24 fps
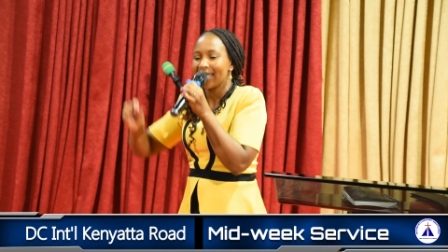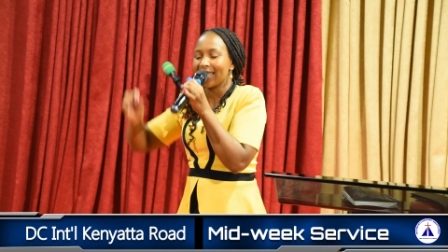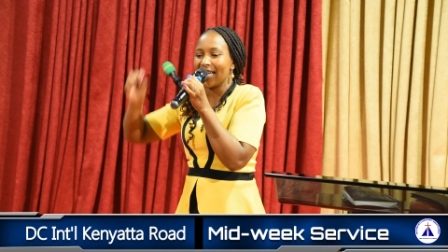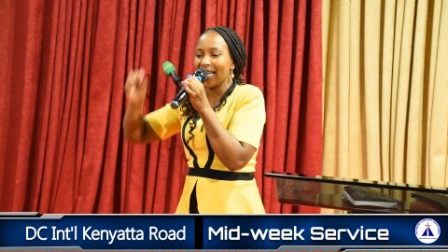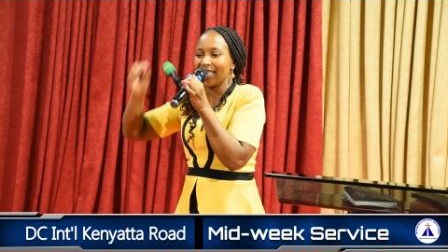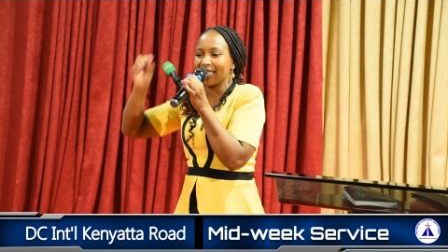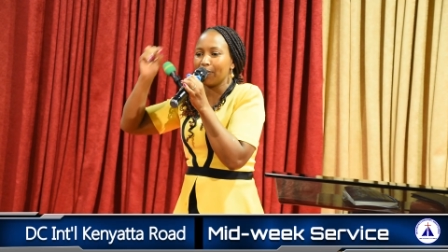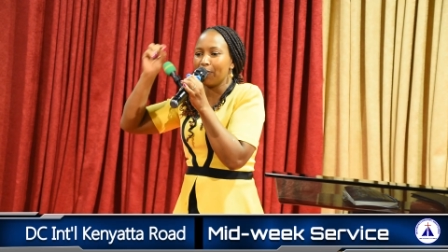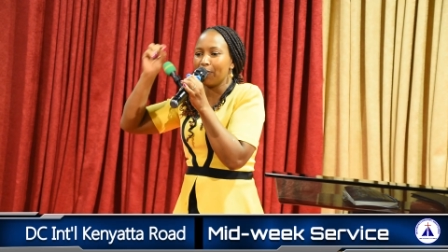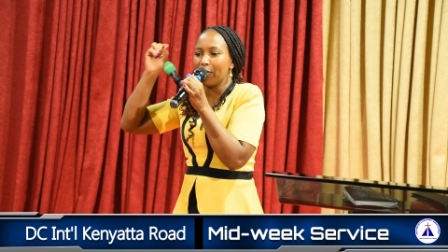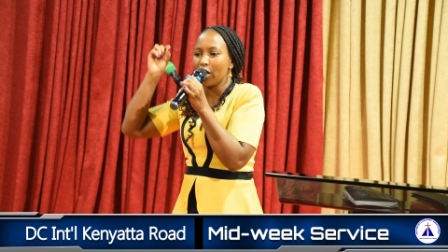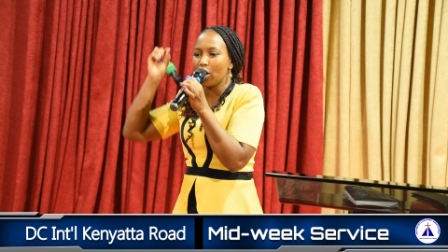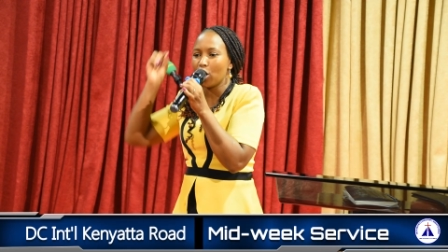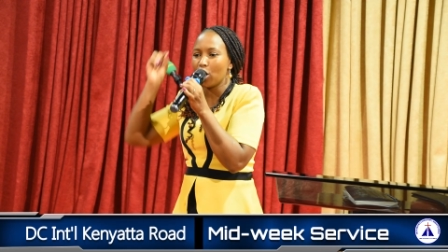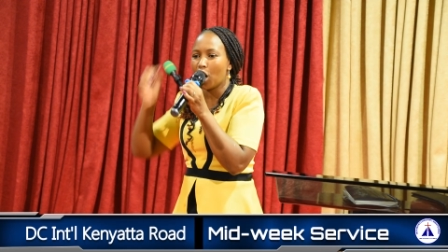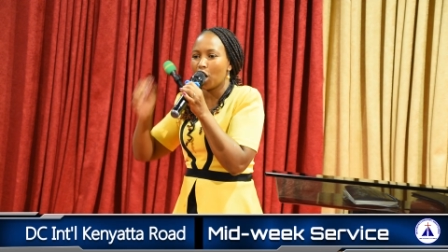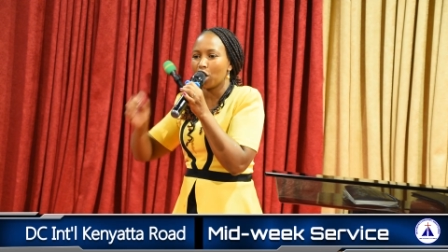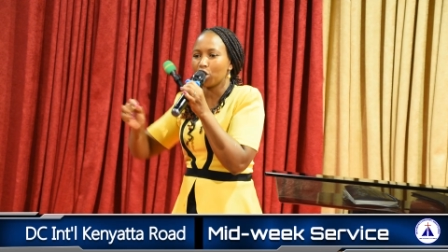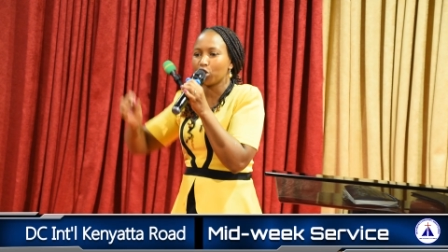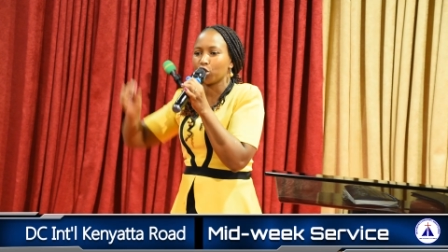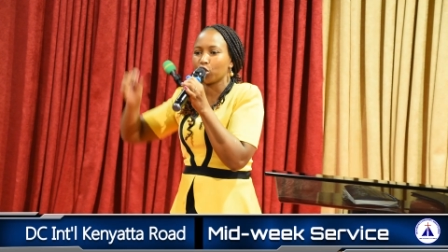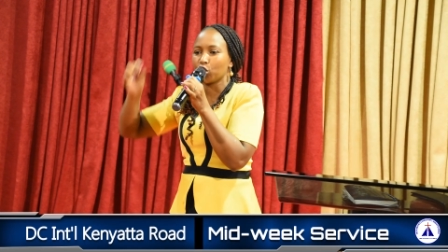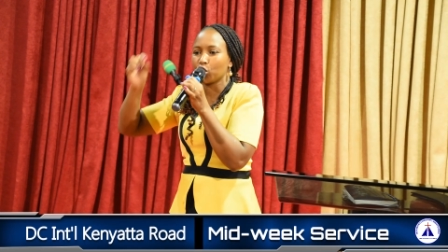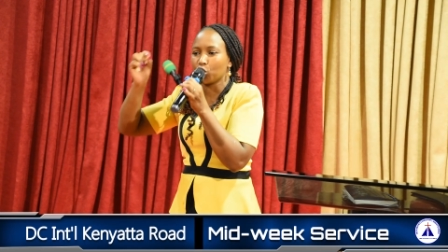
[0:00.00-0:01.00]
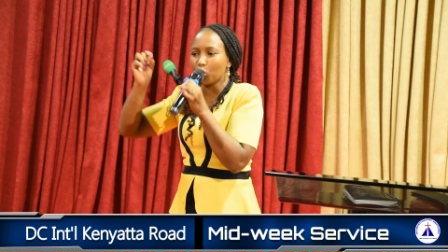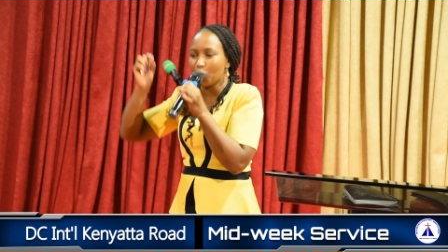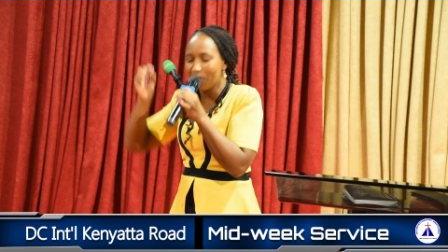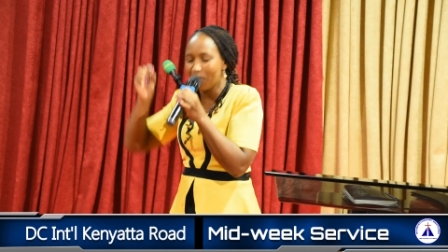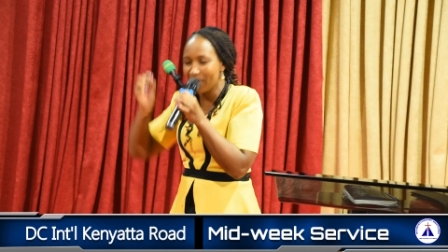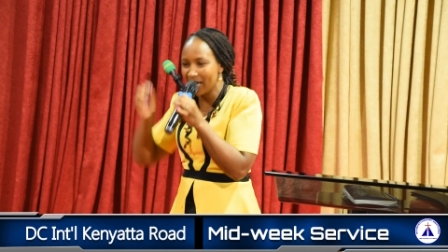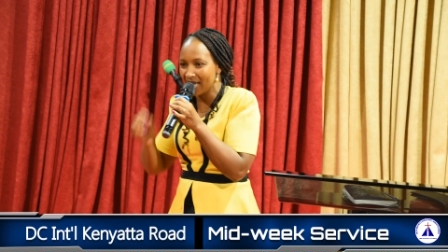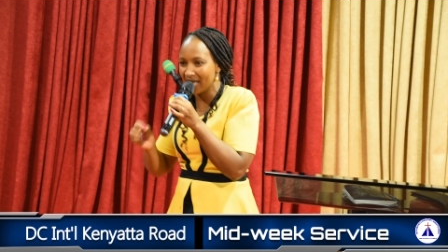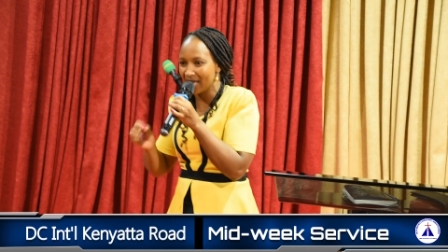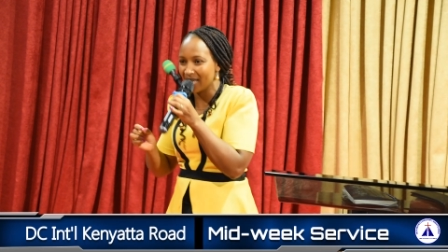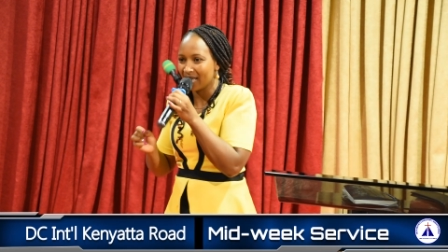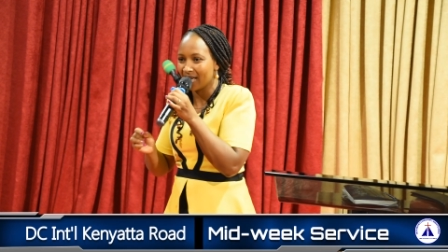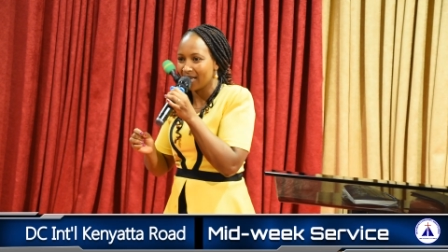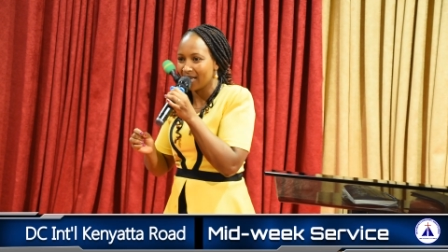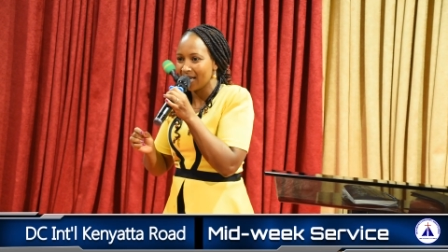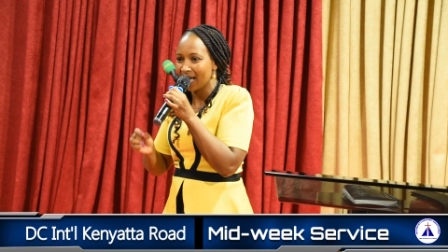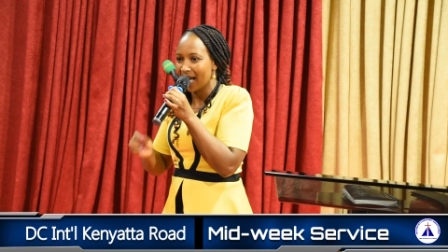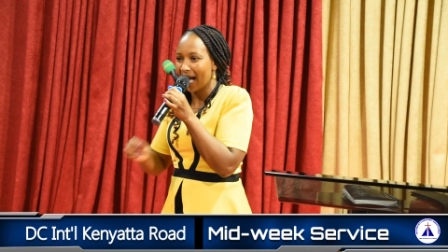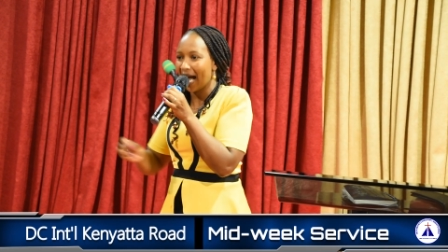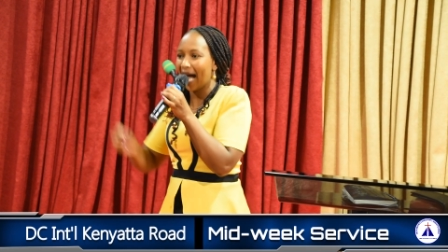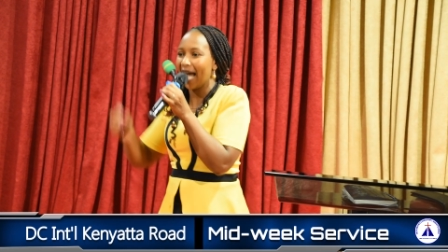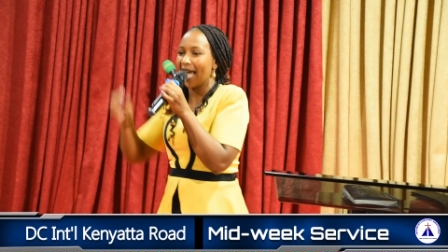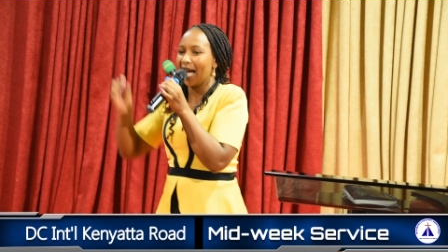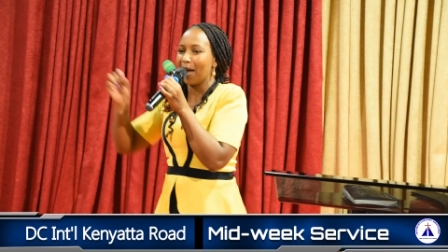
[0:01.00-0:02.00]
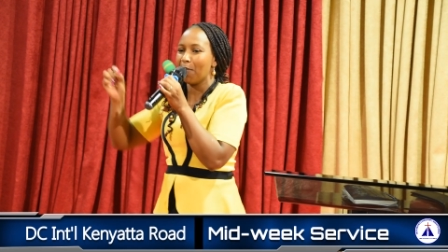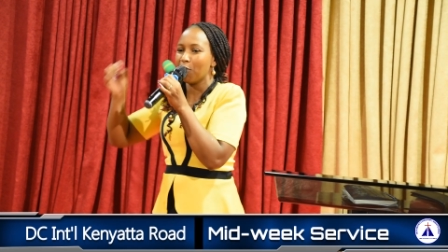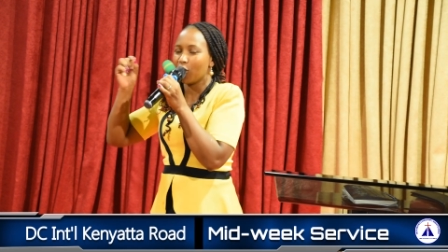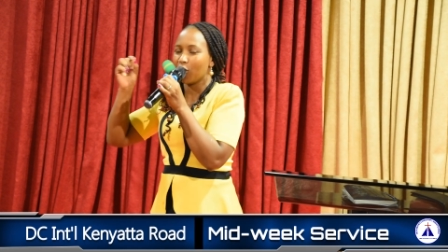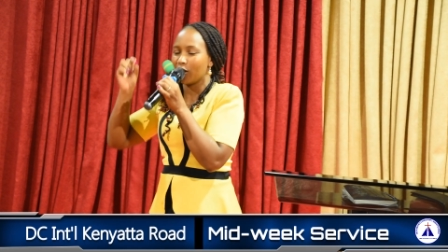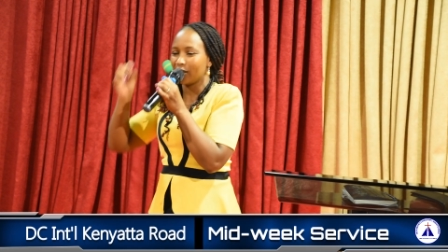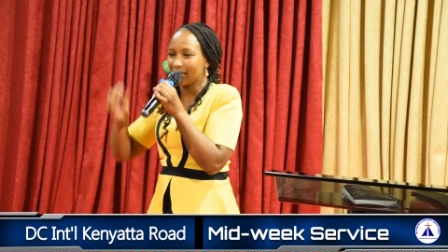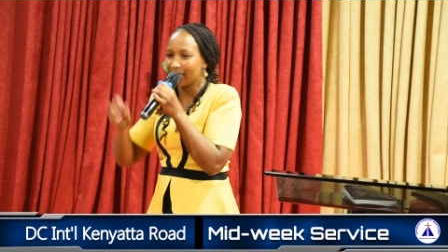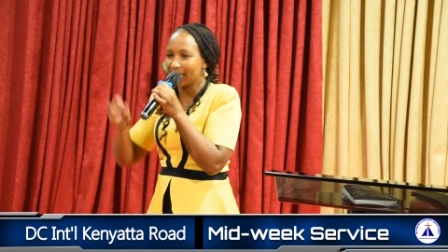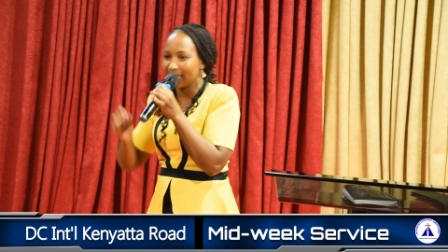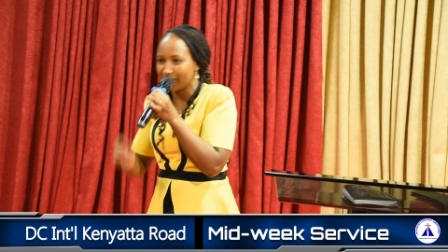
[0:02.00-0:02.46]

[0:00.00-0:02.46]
that belongs to me, I am not